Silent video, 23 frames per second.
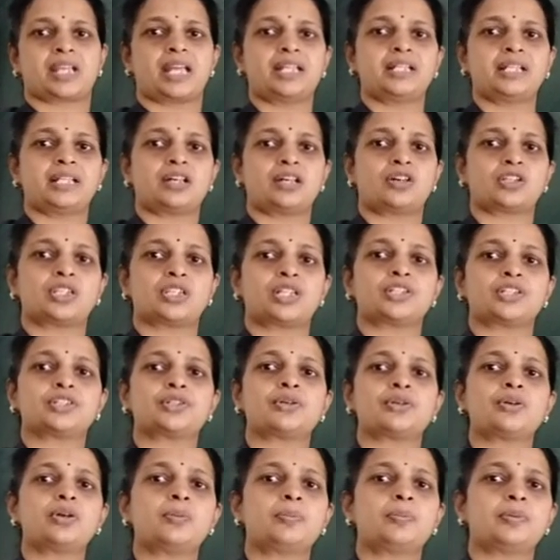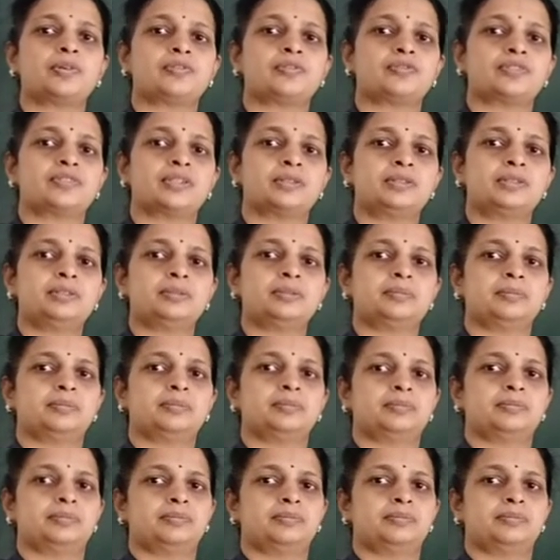and on the top of the